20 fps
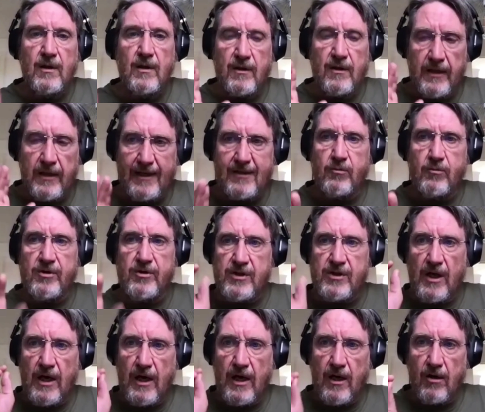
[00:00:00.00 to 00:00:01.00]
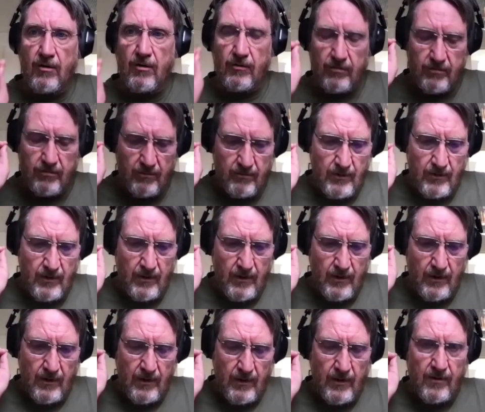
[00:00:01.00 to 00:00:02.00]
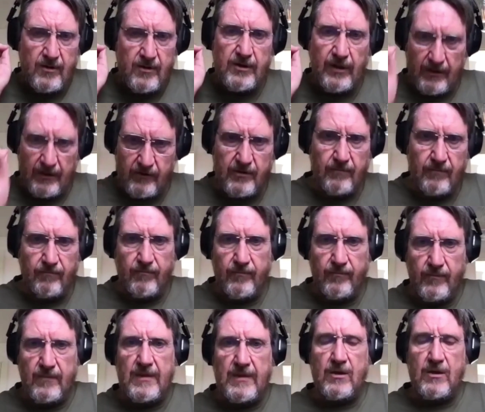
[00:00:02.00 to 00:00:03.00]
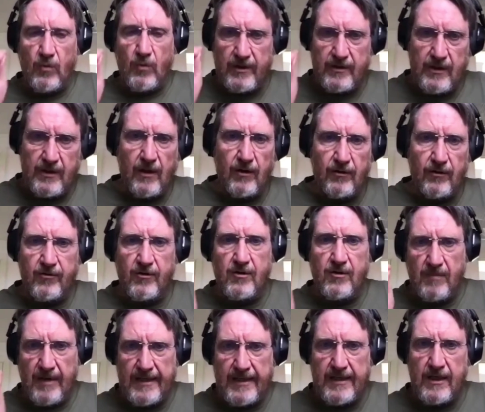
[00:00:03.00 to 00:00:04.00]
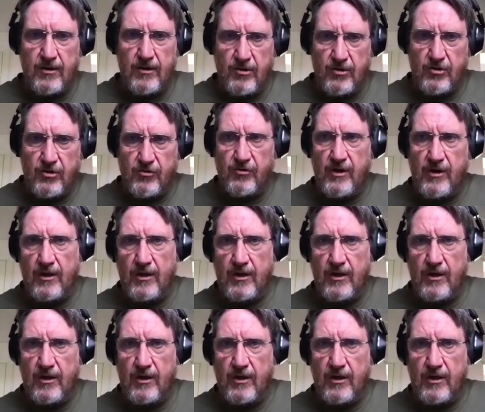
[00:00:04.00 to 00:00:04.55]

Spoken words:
That was our dictum that went out to the mining industry.